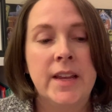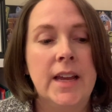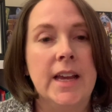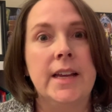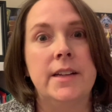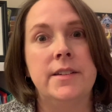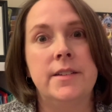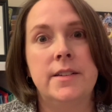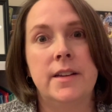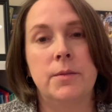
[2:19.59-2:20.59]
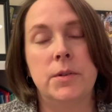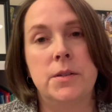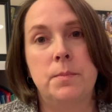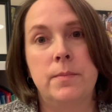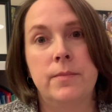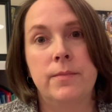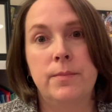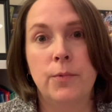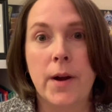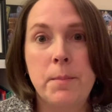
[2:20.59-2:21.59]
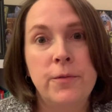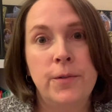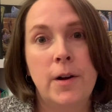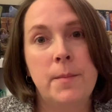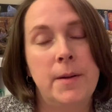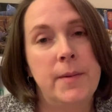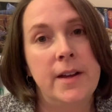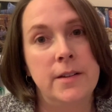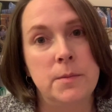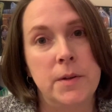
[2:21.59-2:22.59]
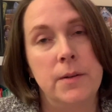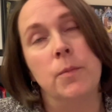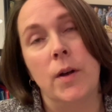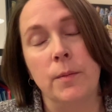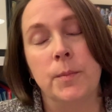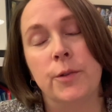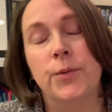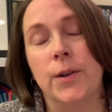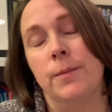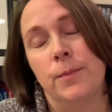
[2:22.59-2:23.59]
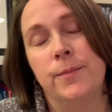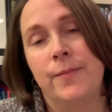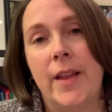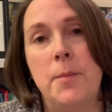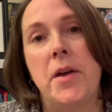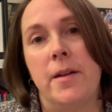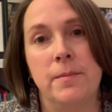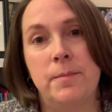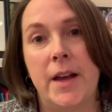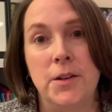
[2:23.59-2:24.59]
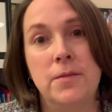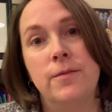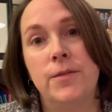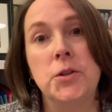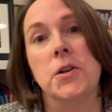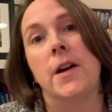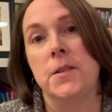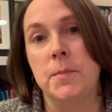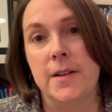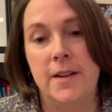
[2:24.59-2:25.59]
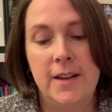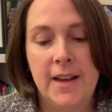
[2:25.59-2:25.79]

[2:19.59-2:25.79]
And it was right before I met my husband. Well, before I met my future husband.